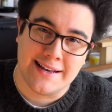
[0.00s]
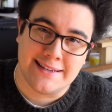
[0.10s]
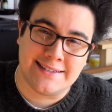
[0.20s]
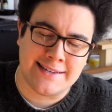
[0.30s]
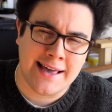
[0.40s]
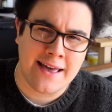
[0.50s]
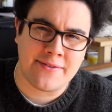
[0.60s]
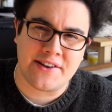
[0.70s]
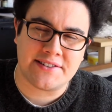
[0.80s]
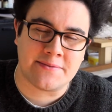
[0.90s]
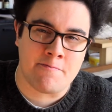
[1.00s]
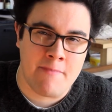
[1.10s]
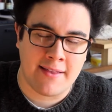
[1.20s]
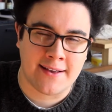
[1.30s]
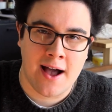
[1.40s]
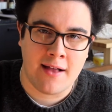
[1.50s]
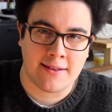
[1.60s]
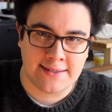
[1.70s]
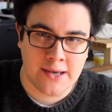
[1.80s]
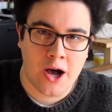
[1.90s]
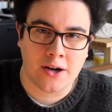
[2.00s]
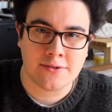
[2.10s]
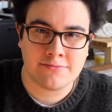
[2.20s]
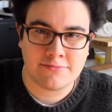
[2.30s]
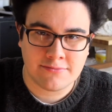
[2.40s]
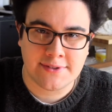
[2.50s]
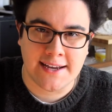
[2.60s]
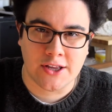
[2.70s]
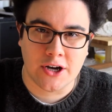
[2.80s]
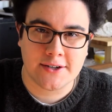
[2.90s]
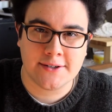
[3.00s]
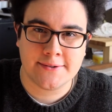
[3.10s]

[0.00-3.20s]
singing this melancholy song. Take a look.